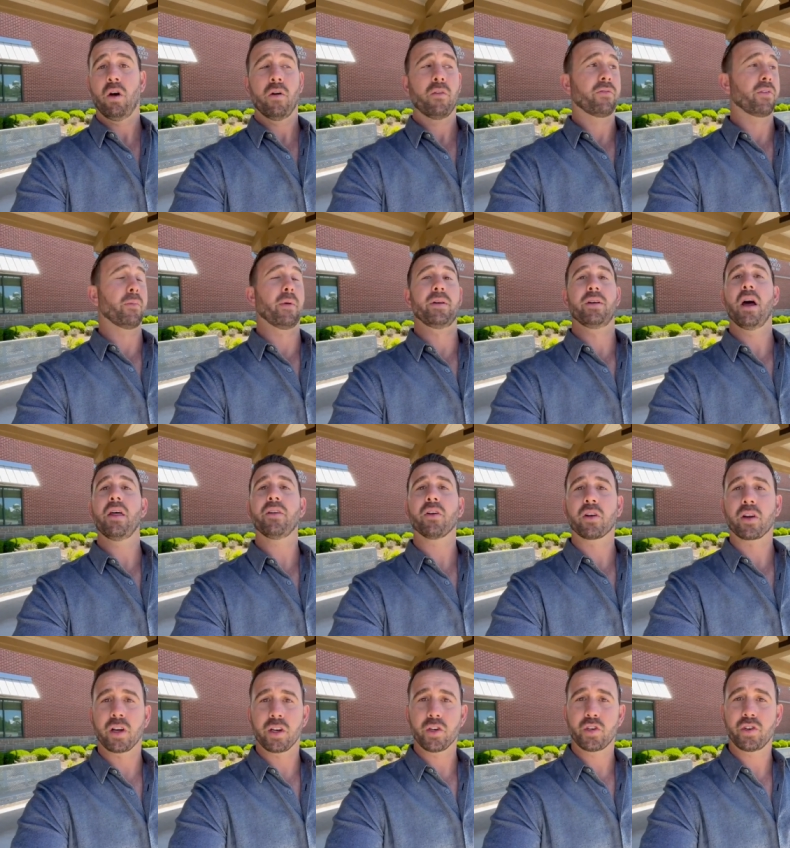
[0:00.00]
from another
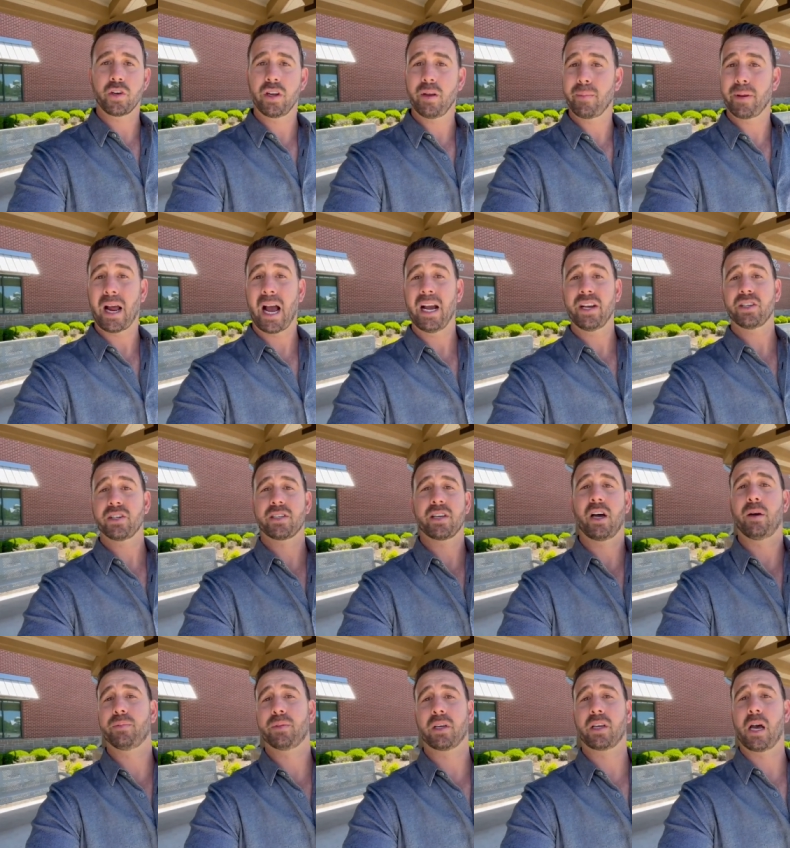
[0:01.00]
country. I mean, I just
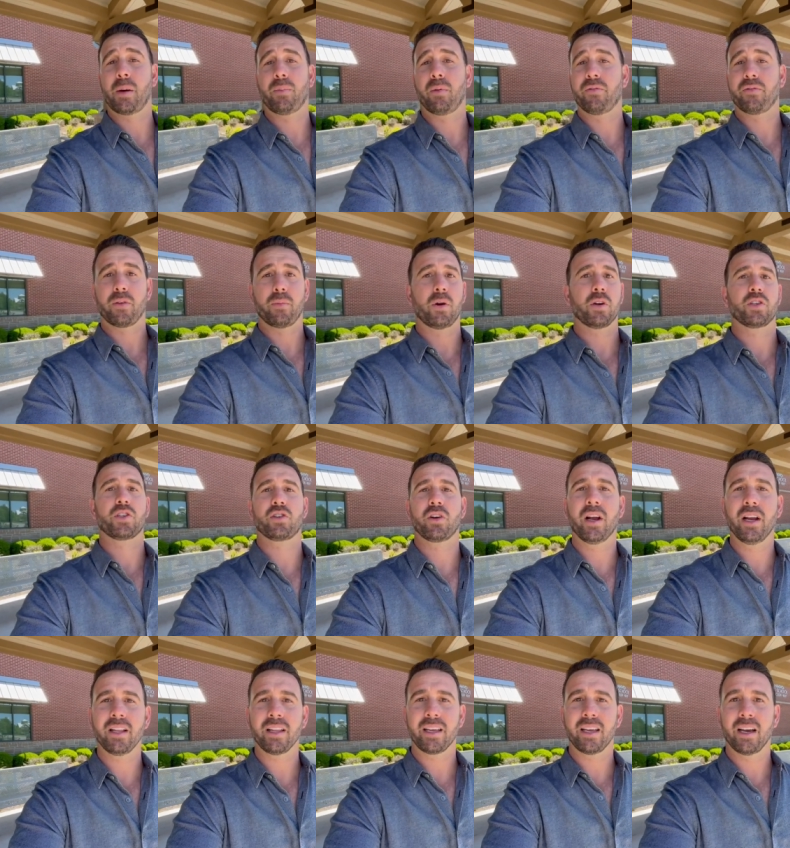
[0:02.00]
helped a couple from
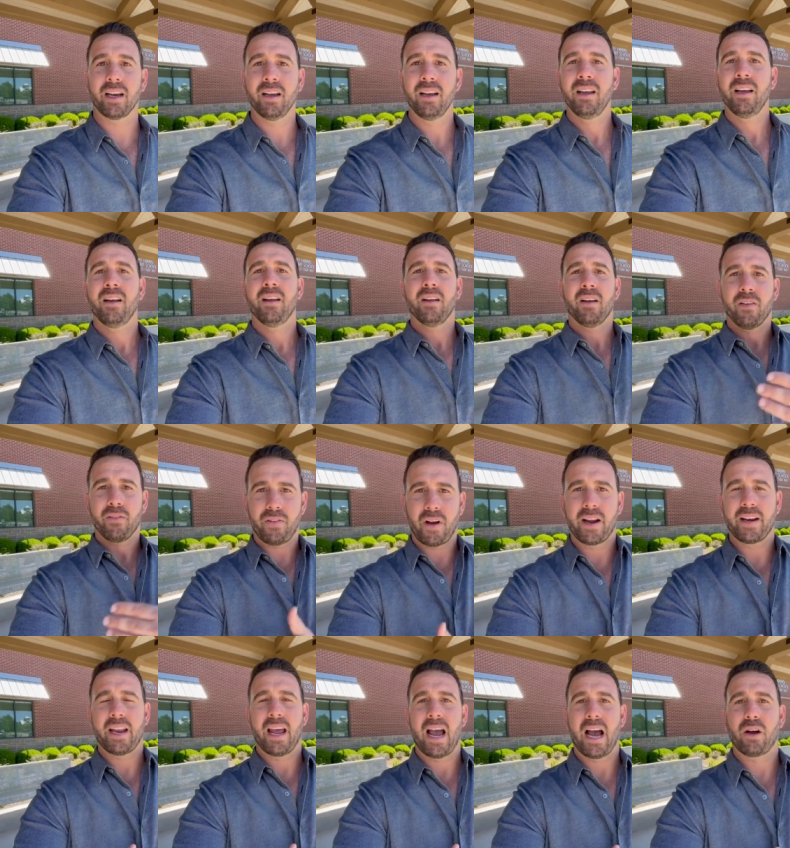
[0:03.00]
Australia
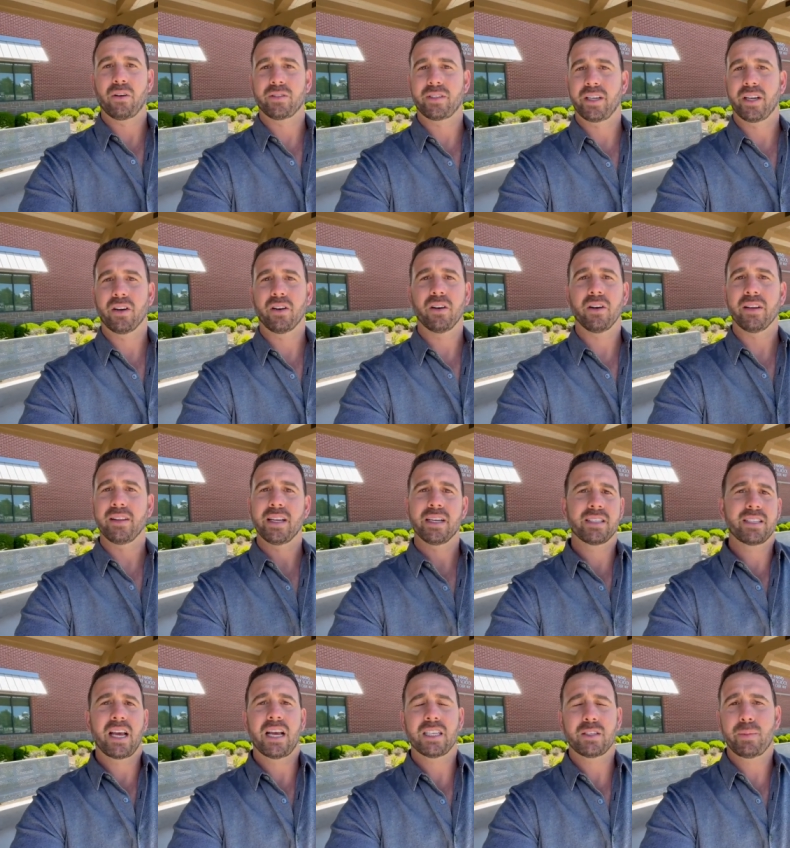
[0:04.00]
find a house here, and they
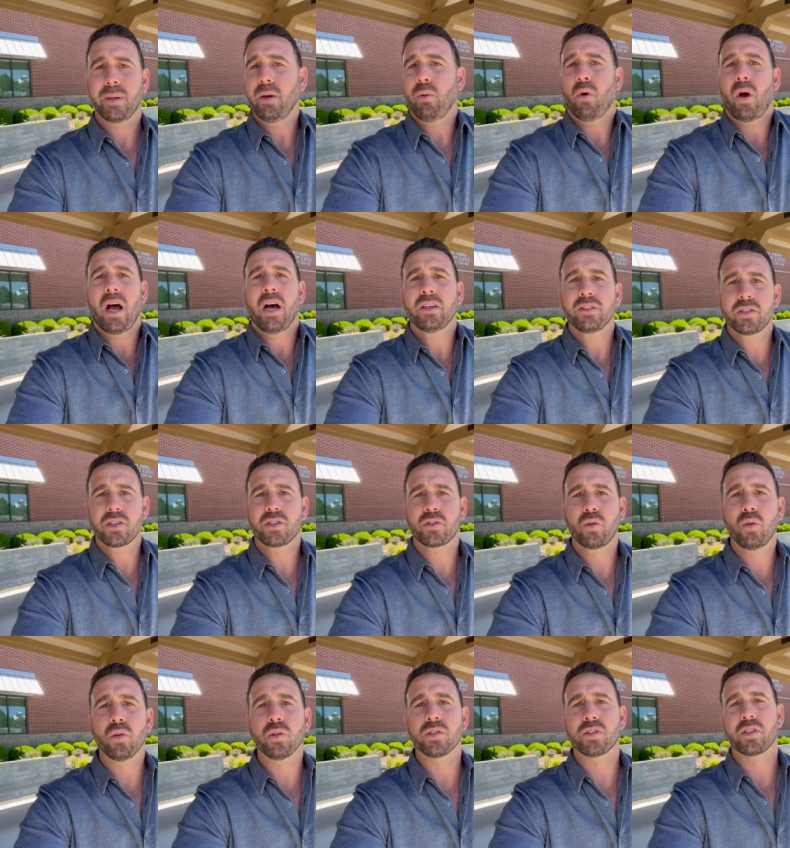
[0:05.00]
just asked me, well, how's the school?